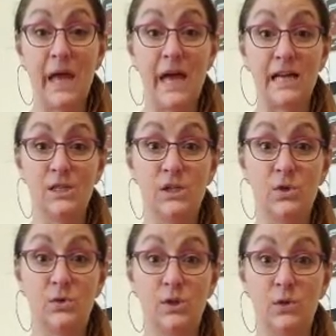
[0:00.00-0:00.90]
as
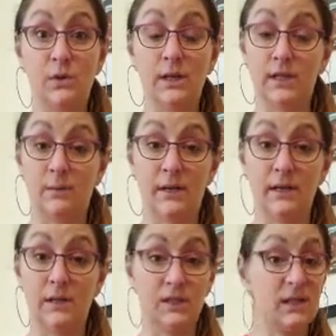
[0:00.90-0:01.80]
you do
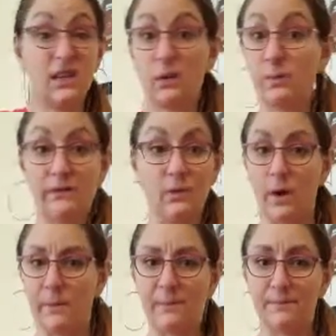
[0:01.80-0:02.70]
just a little bit of a
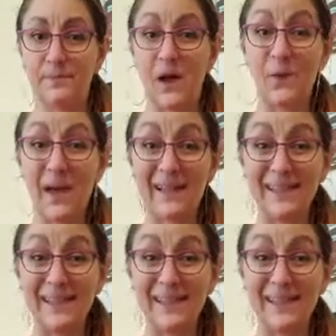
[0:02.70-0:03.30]
warm-up. Okay.